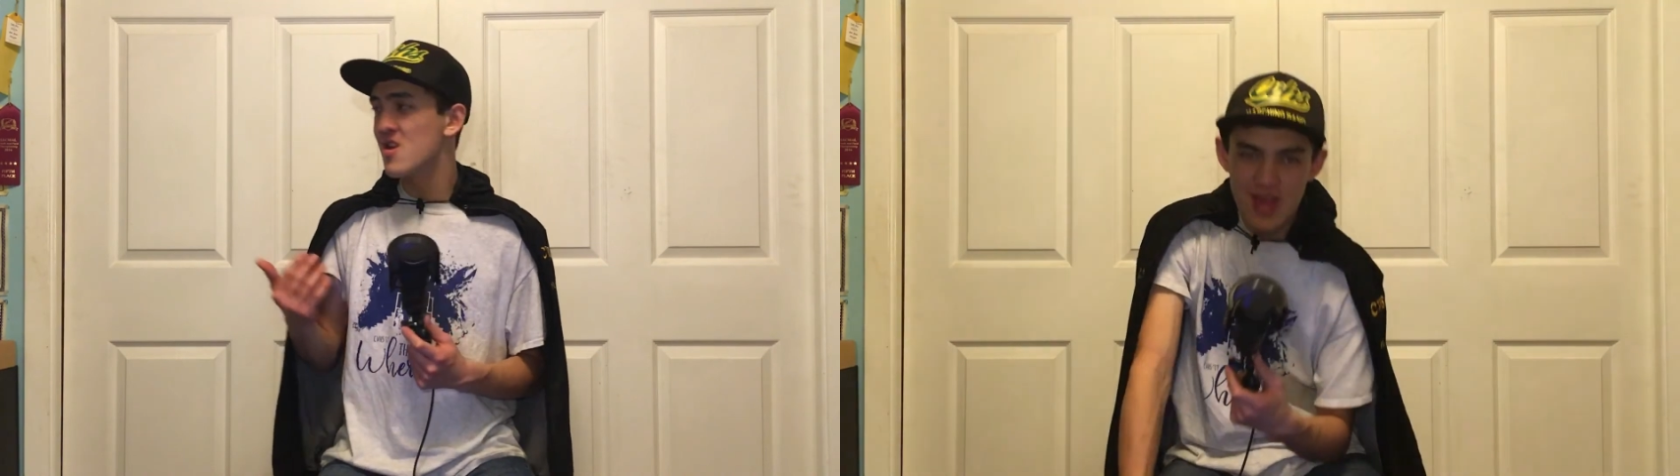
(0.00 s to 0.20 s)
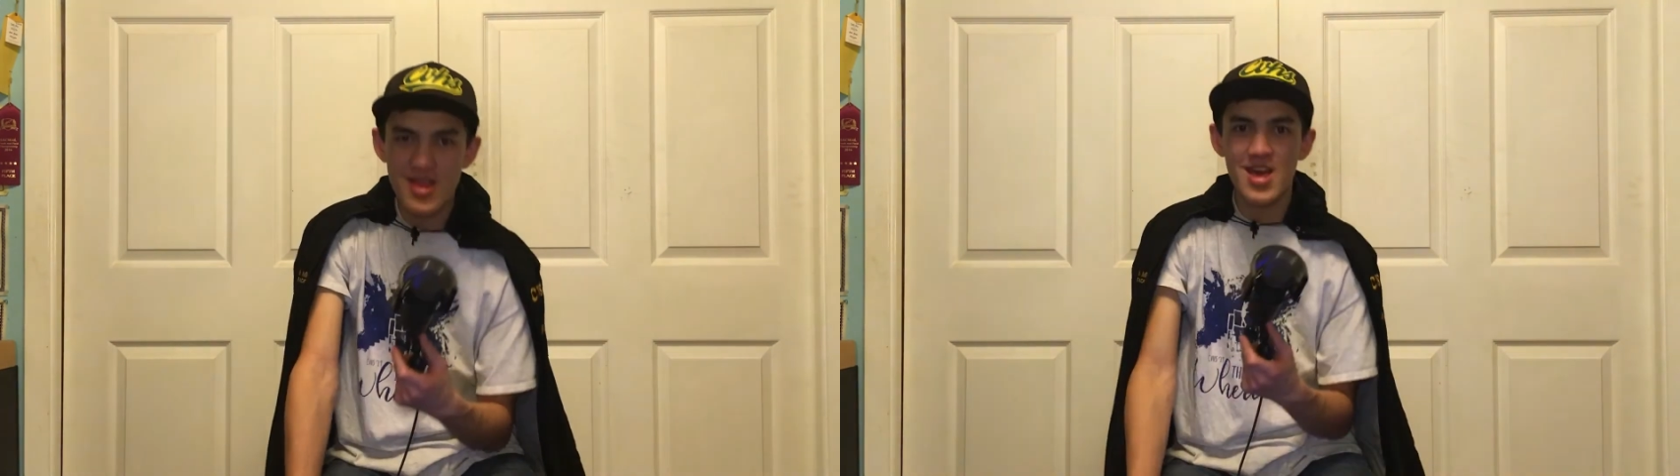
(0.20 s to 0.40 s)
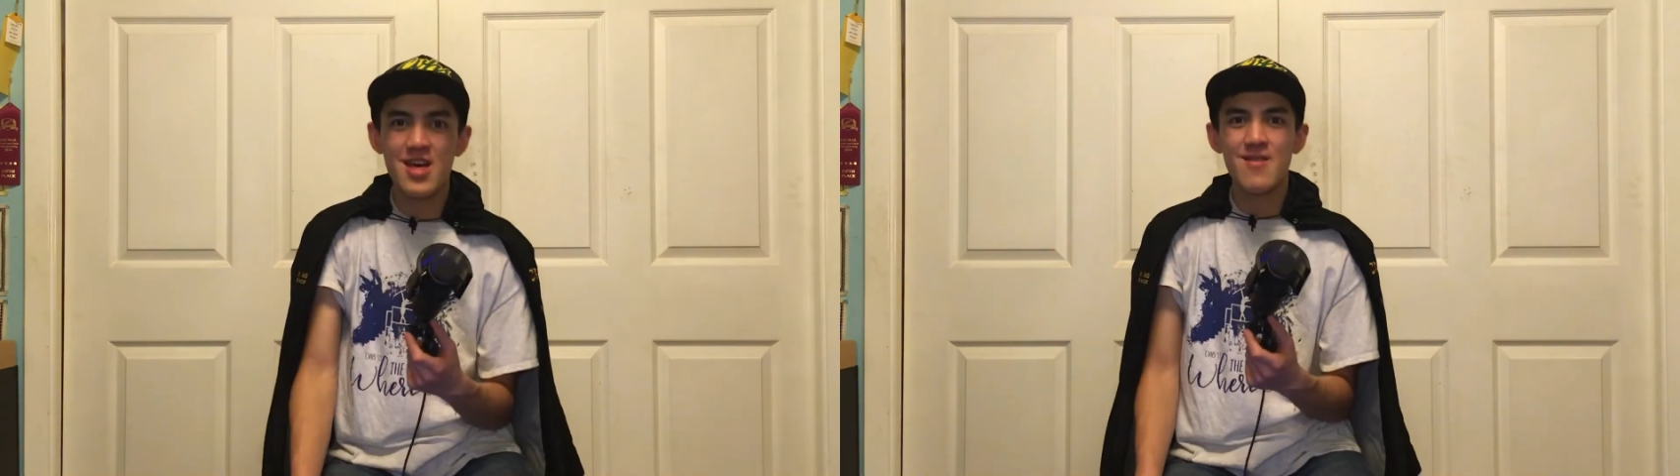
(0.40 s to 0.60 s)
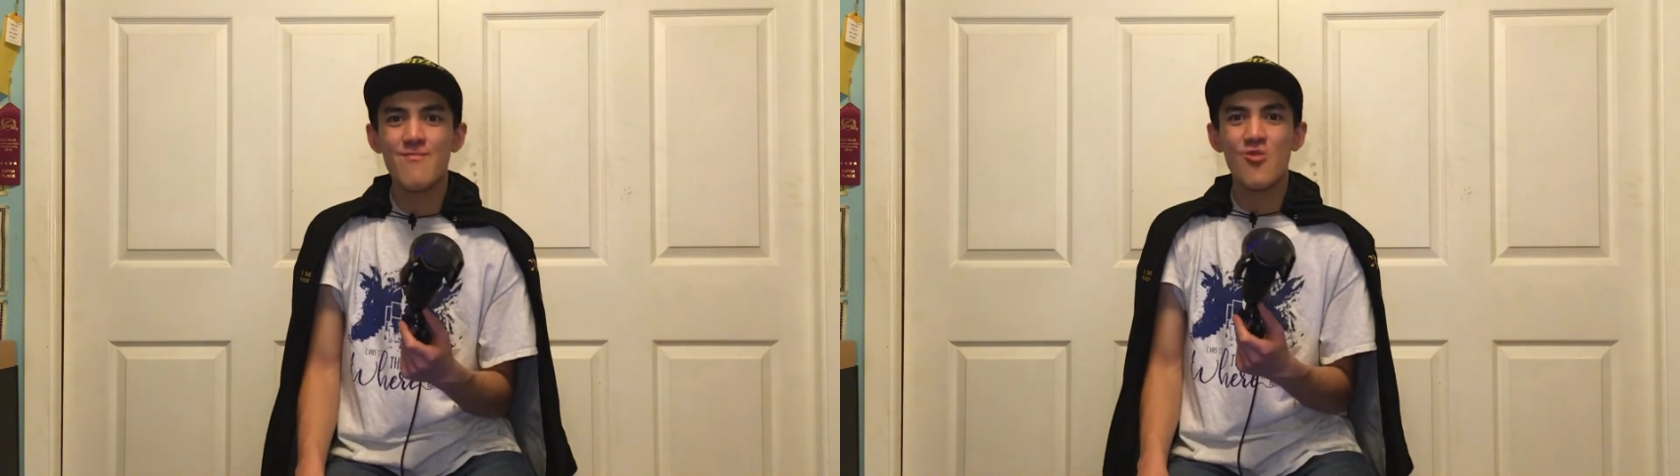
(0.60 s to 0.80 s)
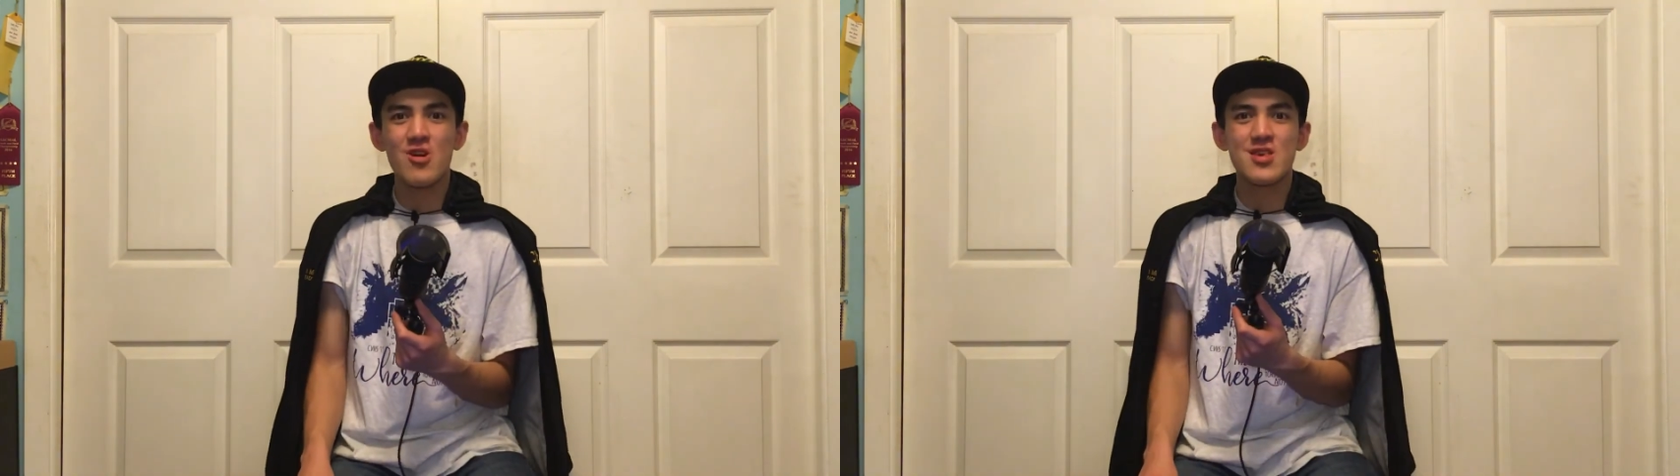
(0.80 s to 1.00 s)
We can
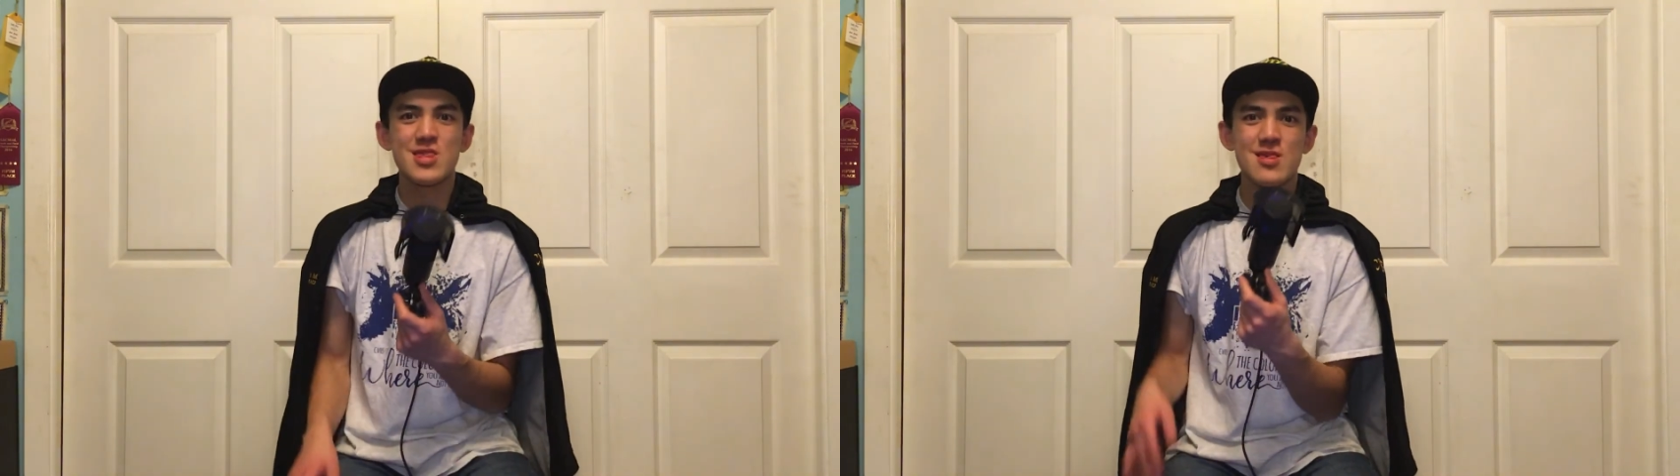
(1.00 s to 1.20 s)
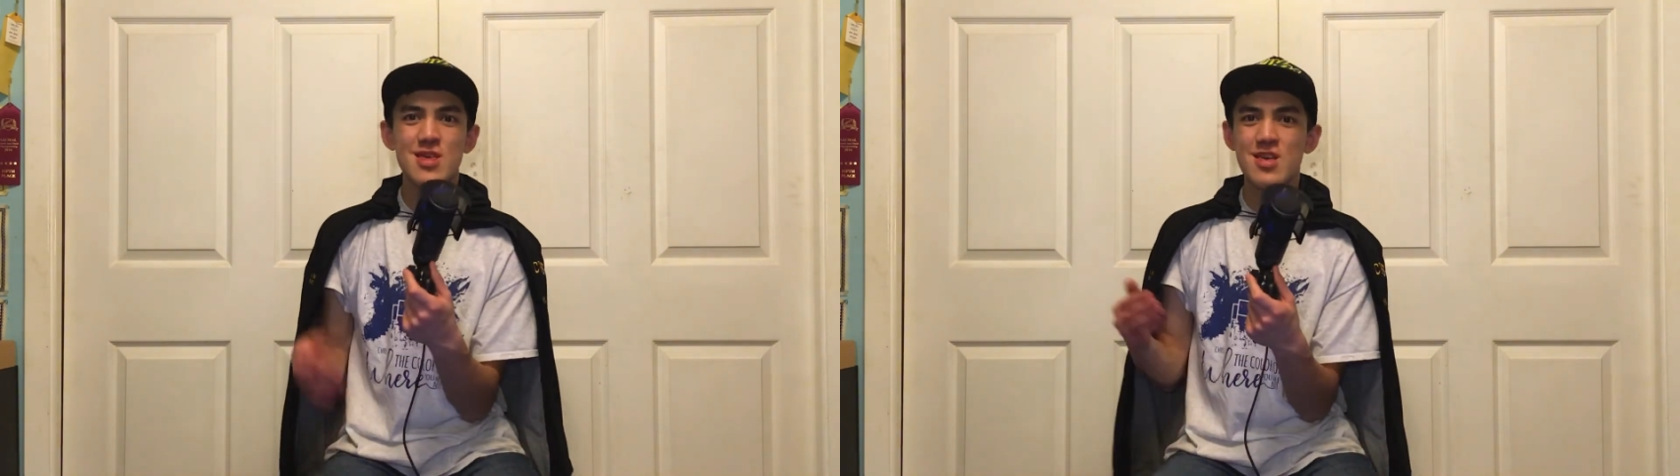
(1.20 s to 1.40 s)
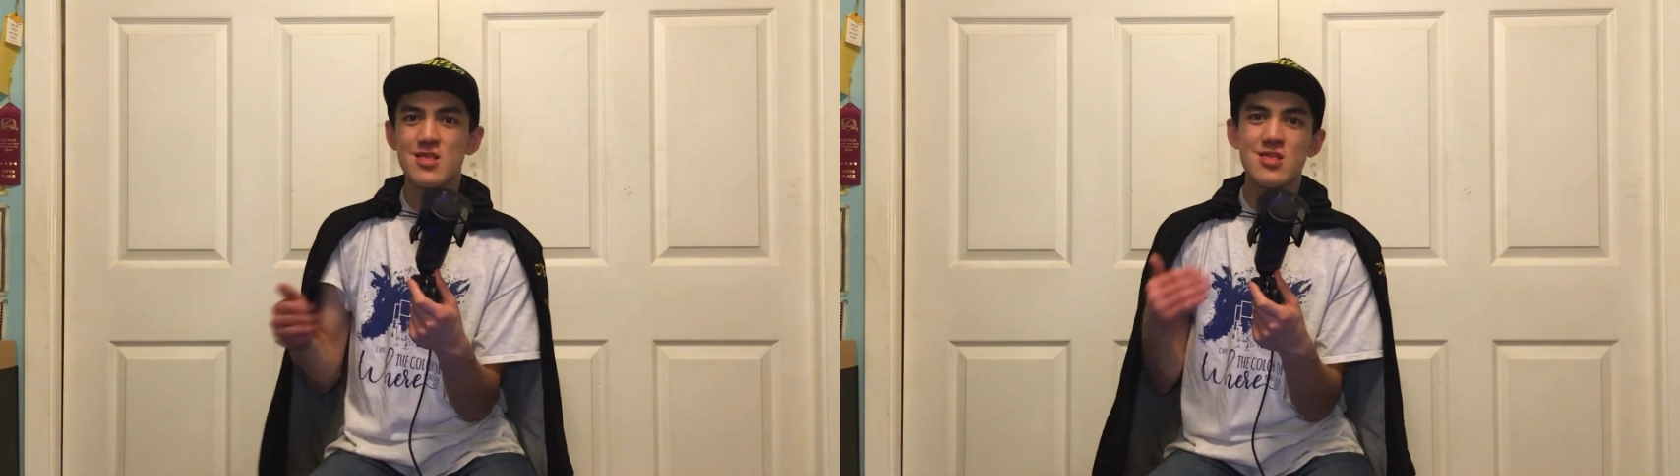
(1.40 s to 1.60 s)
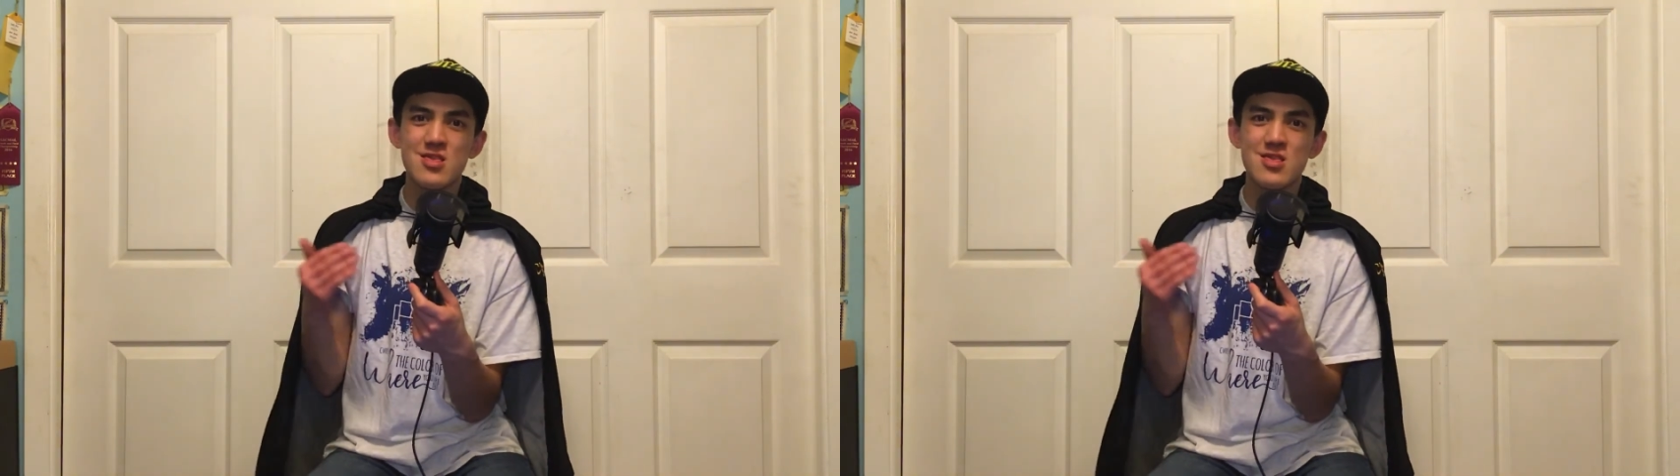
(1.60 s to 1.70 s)
get more sense of like